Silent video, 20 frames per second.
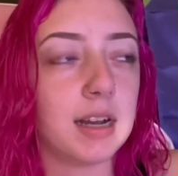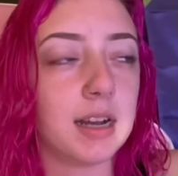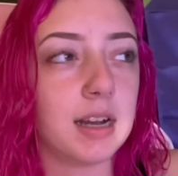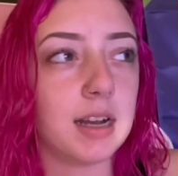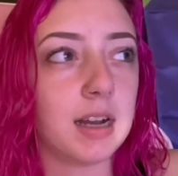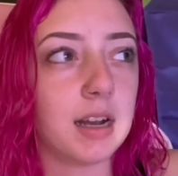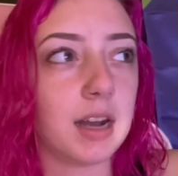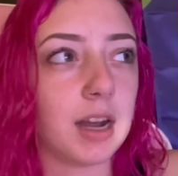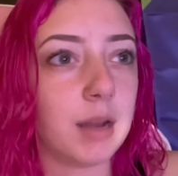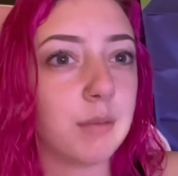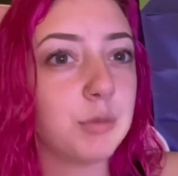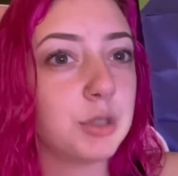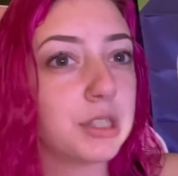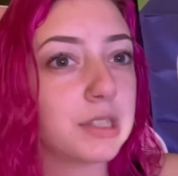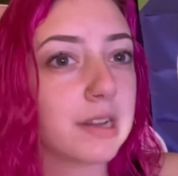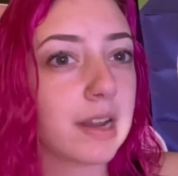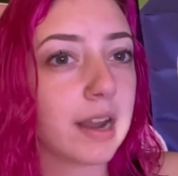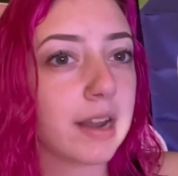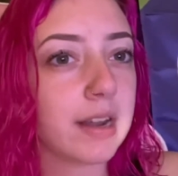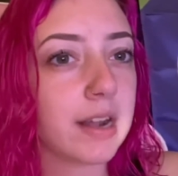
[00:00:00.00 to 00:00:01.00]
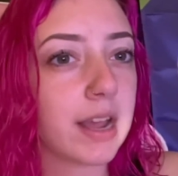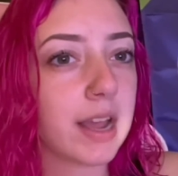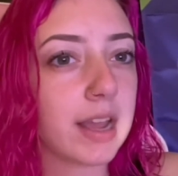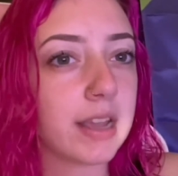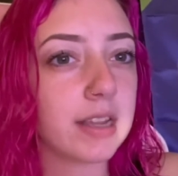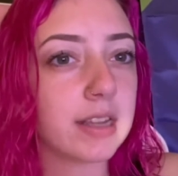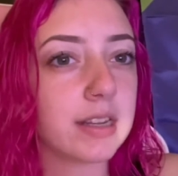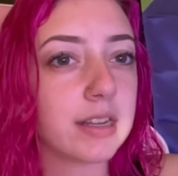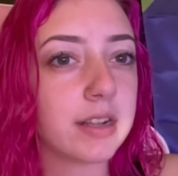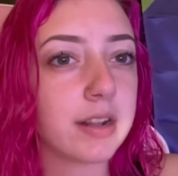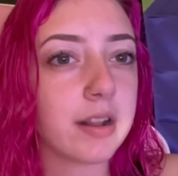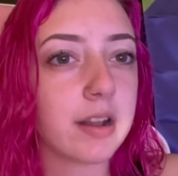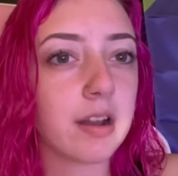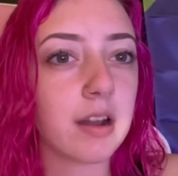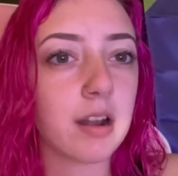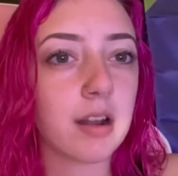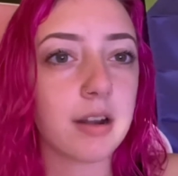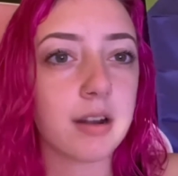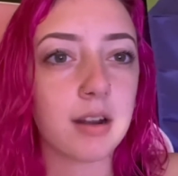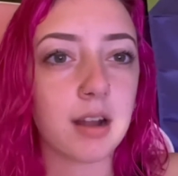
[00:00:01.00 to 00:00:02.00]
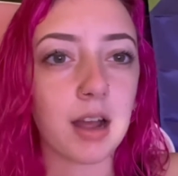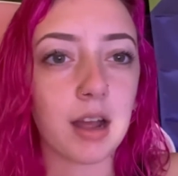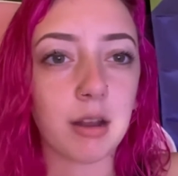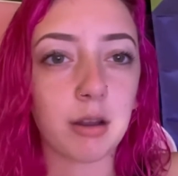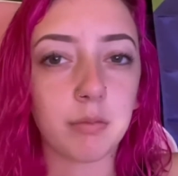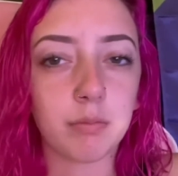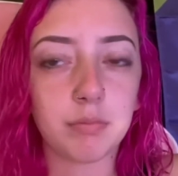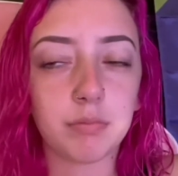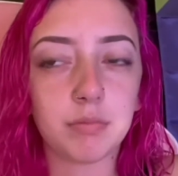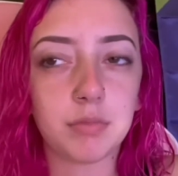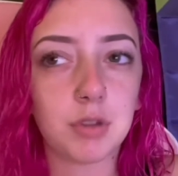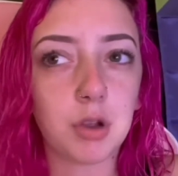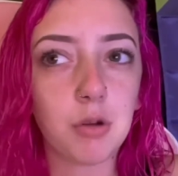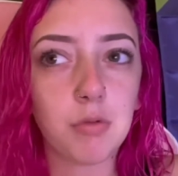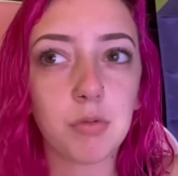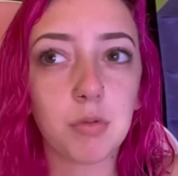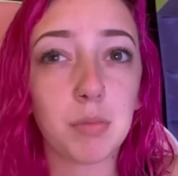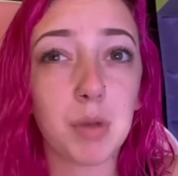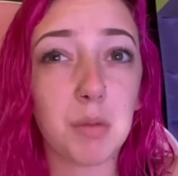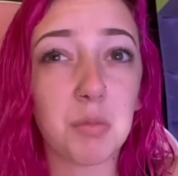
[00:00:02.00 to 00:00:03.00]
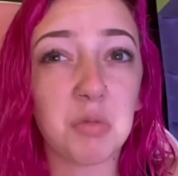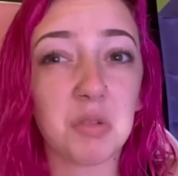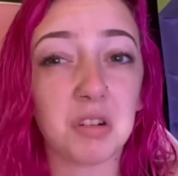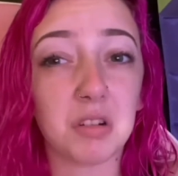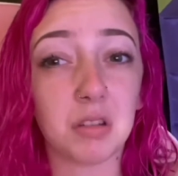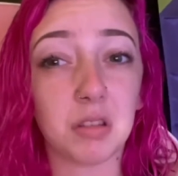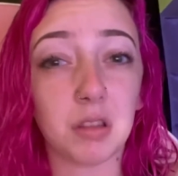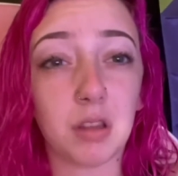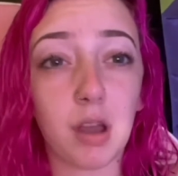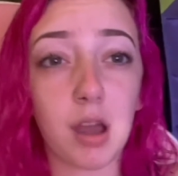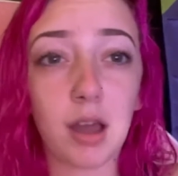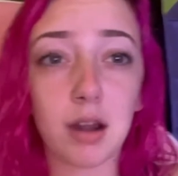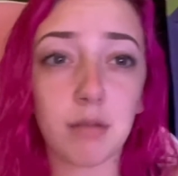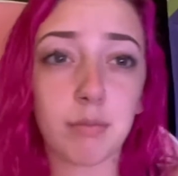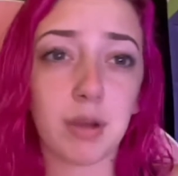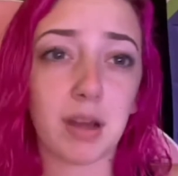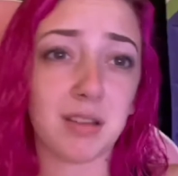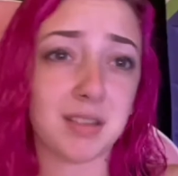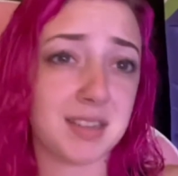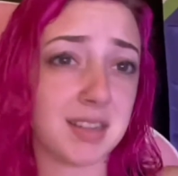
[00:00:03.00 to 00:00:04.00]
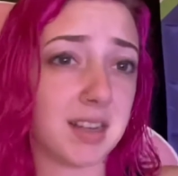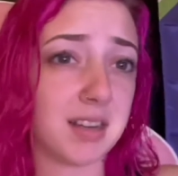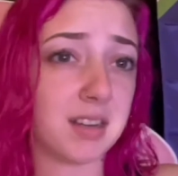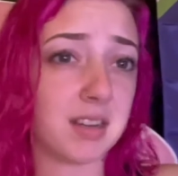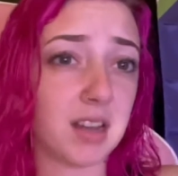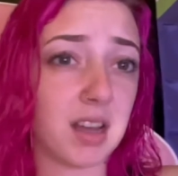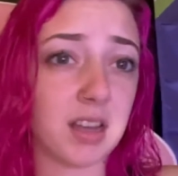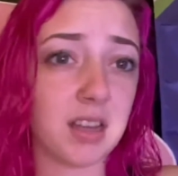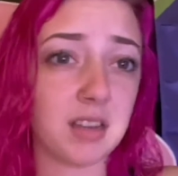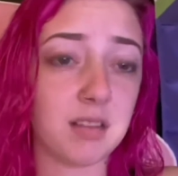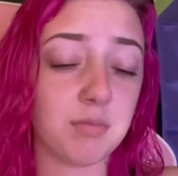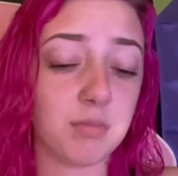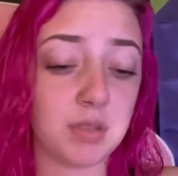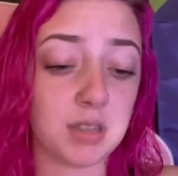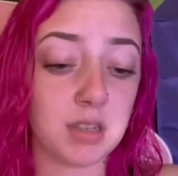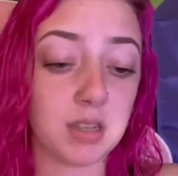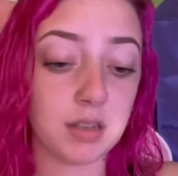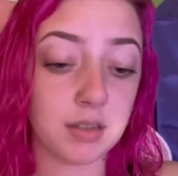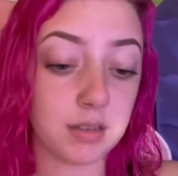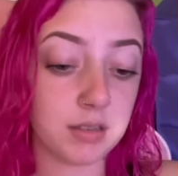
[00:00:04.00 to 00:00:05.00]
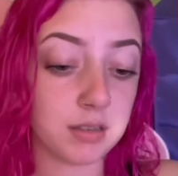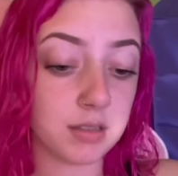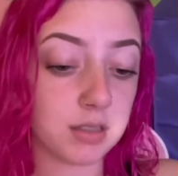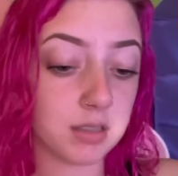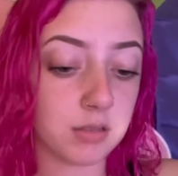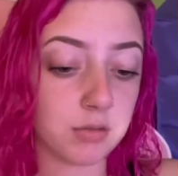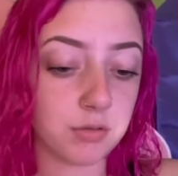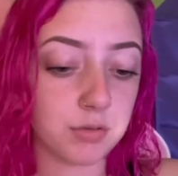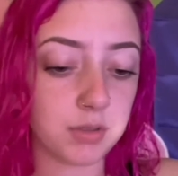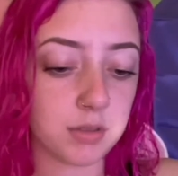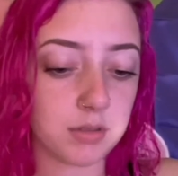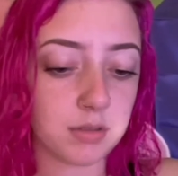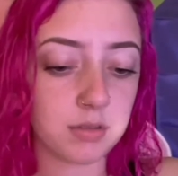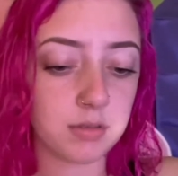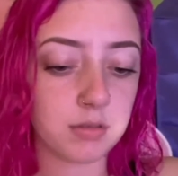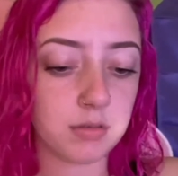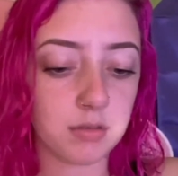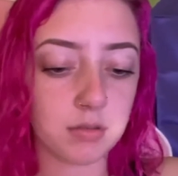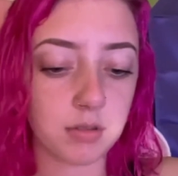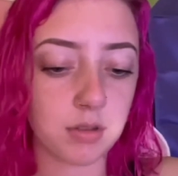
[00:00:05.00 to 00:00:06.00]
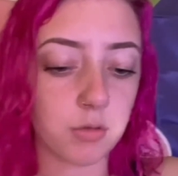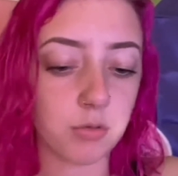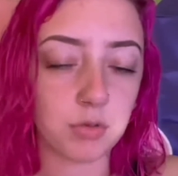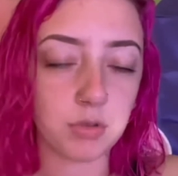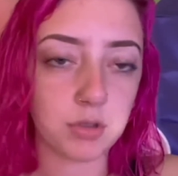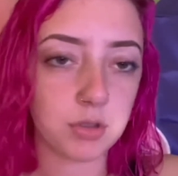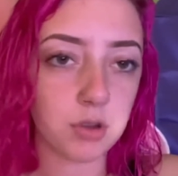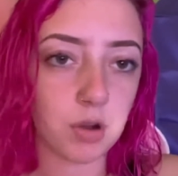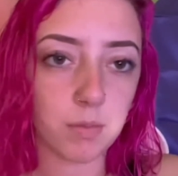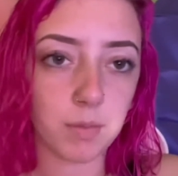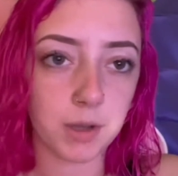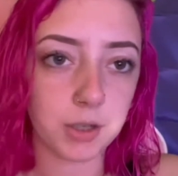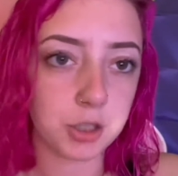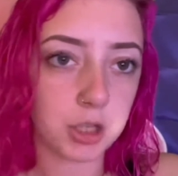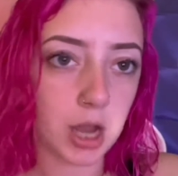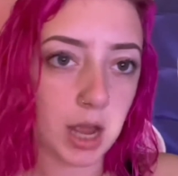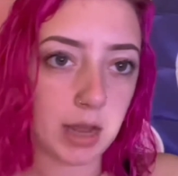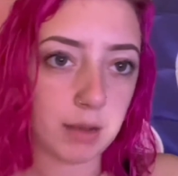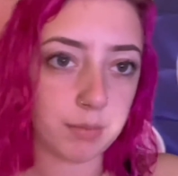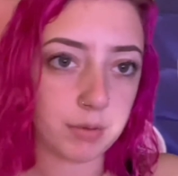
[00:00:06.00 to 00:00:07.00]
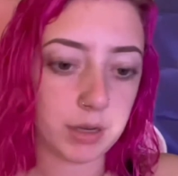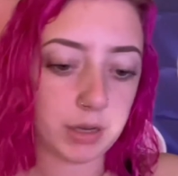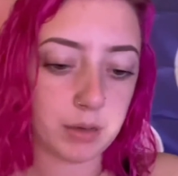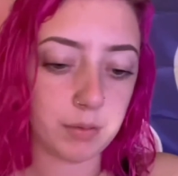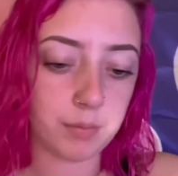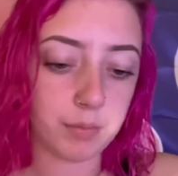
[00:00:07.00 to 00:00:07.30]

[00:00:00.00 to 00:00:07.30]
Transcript: I'm just kind of hanging in there. I don't remember a lot about that night because there was so much happening,